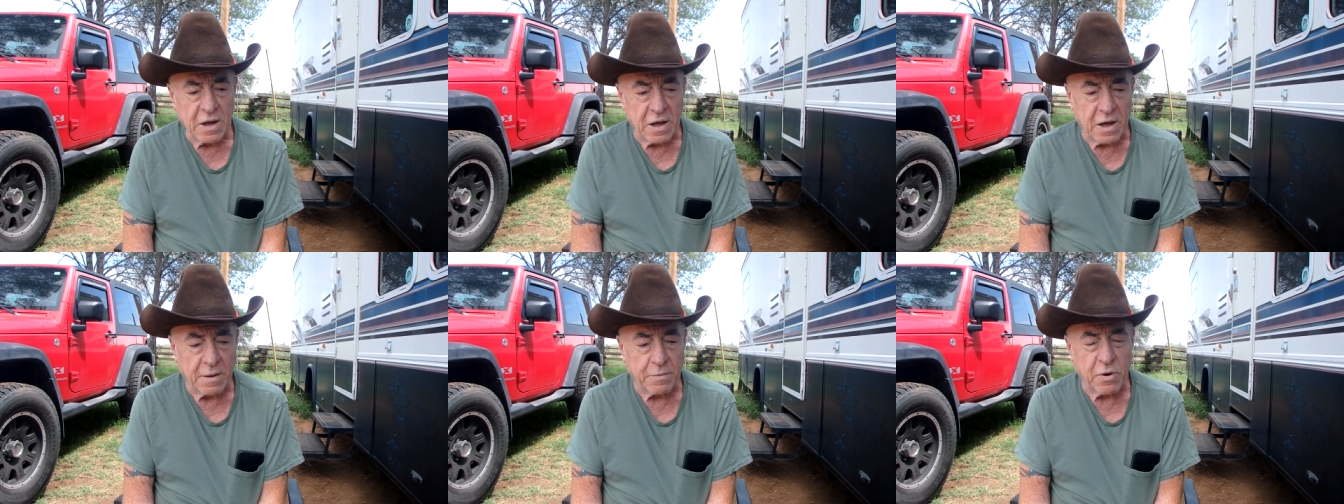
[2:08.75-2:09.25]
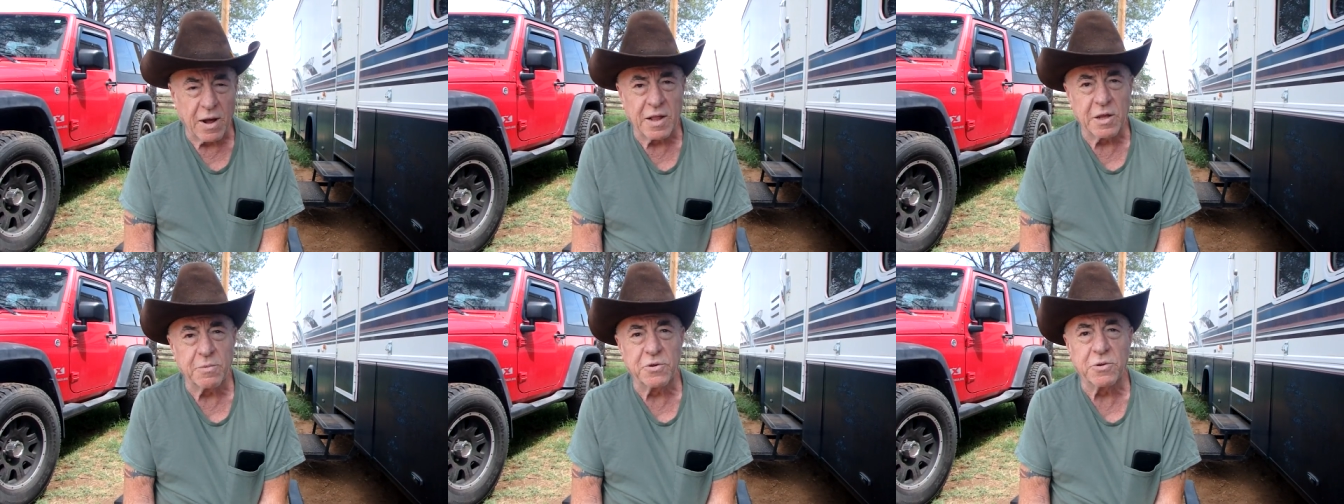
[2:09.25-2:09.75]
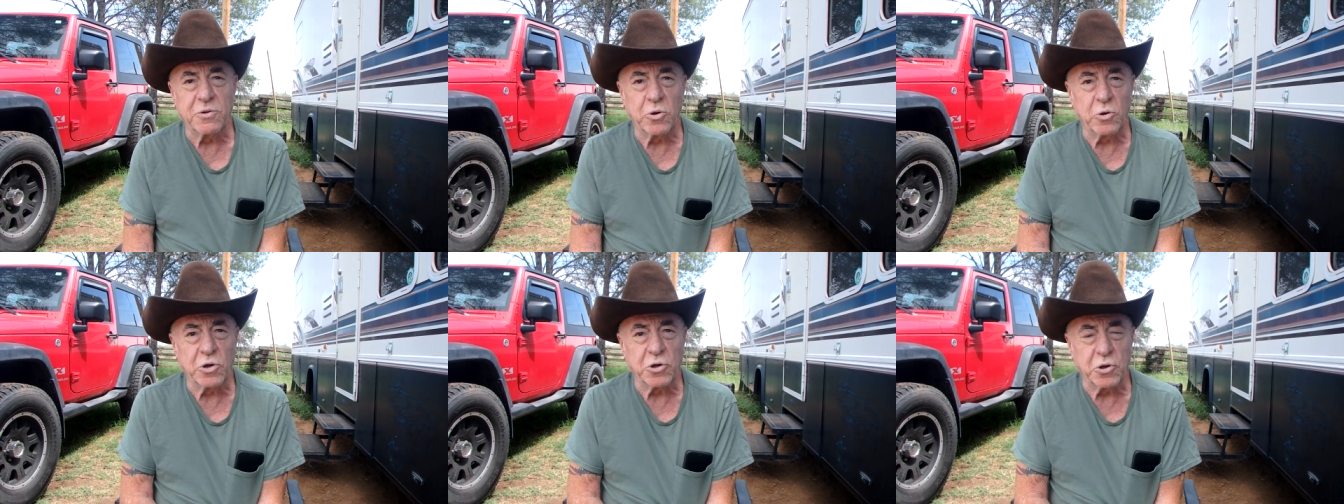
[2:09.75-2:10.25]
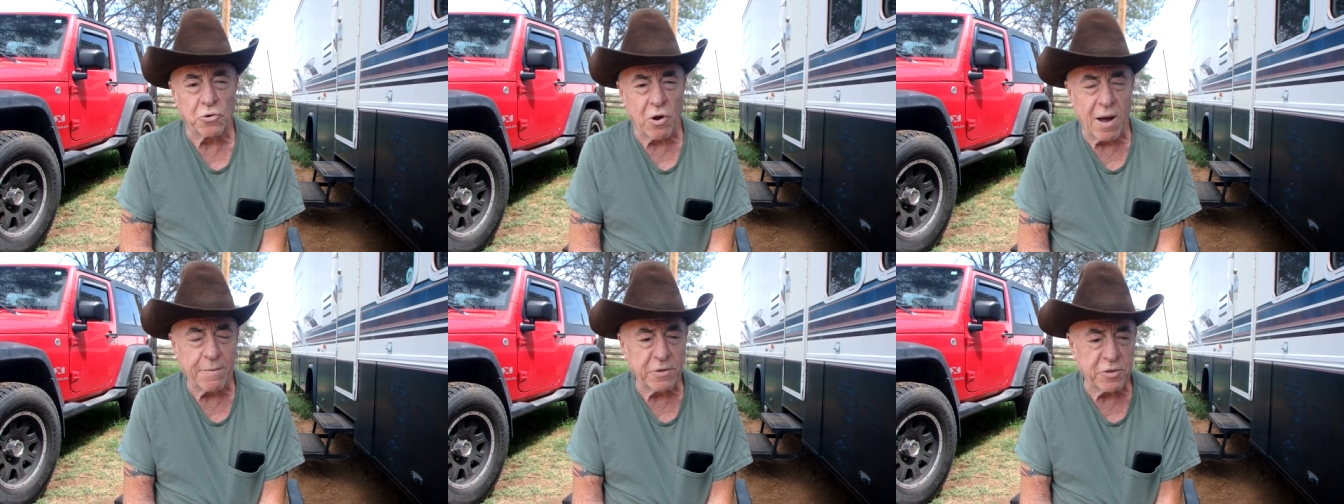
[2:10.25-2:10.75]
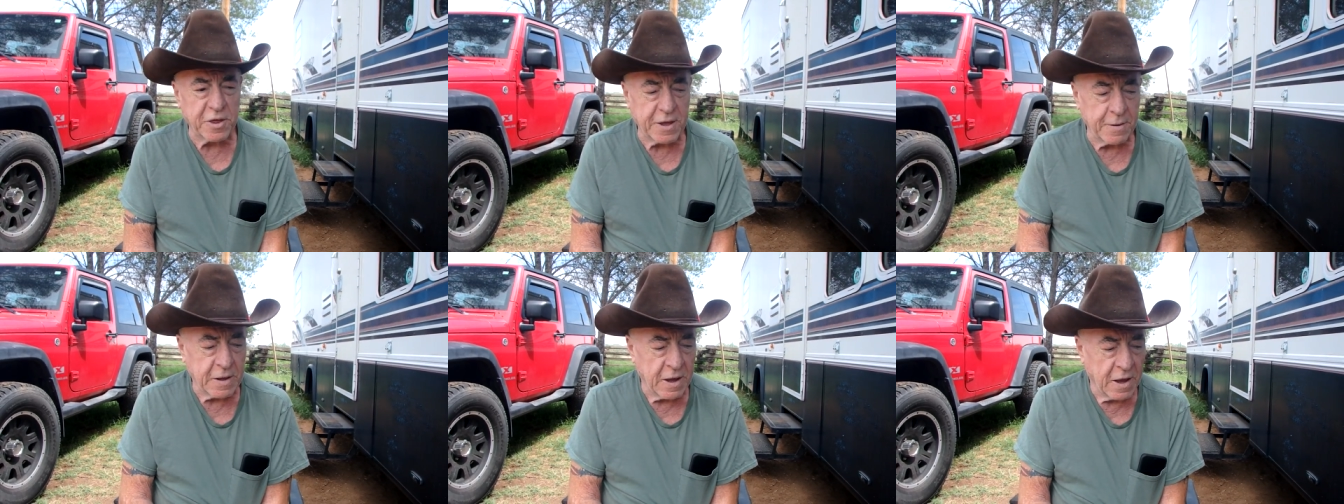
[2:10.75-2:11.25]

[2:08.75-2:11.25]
uh, probably due to neuropathy.